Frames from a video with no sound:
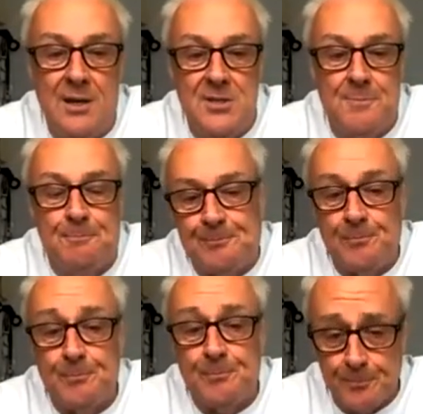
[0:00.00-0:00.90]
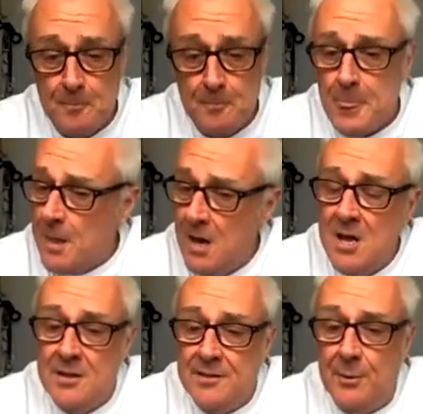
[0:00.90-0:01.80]
is.
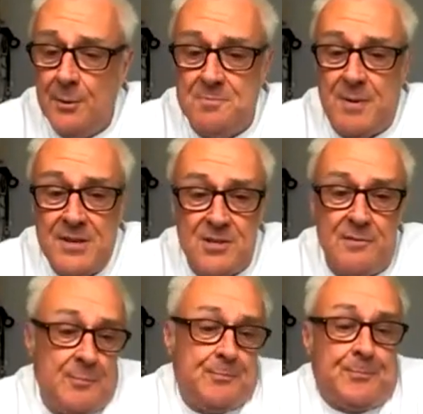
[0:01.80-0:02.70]
They were expensive.